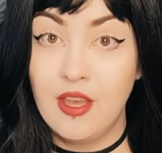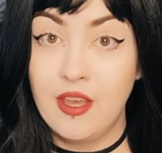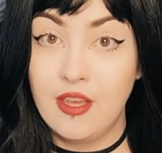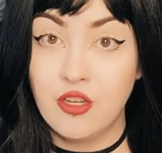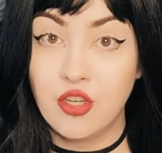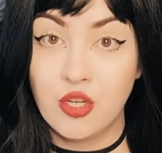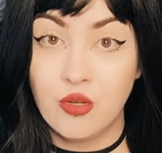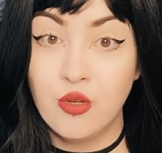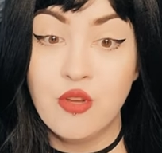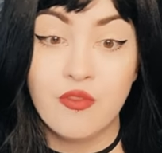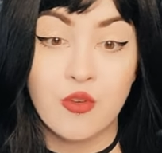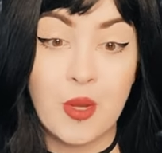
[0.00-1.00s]
In June
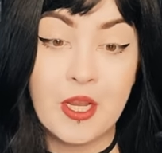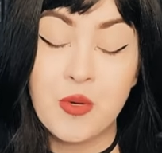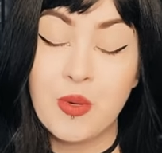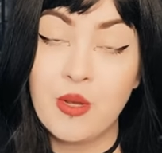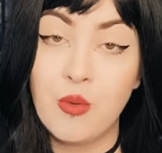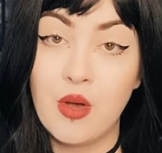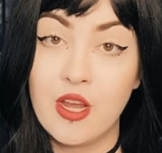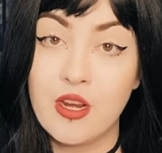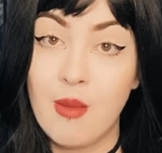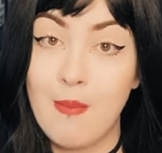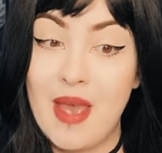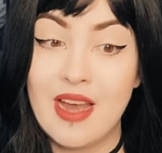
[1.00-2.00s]
of 2021,
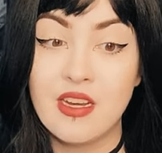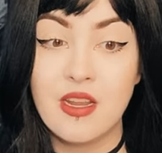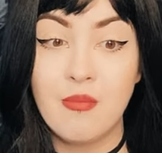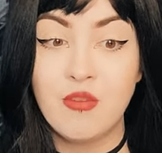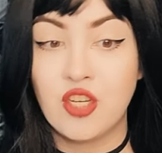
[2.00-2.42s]
a man named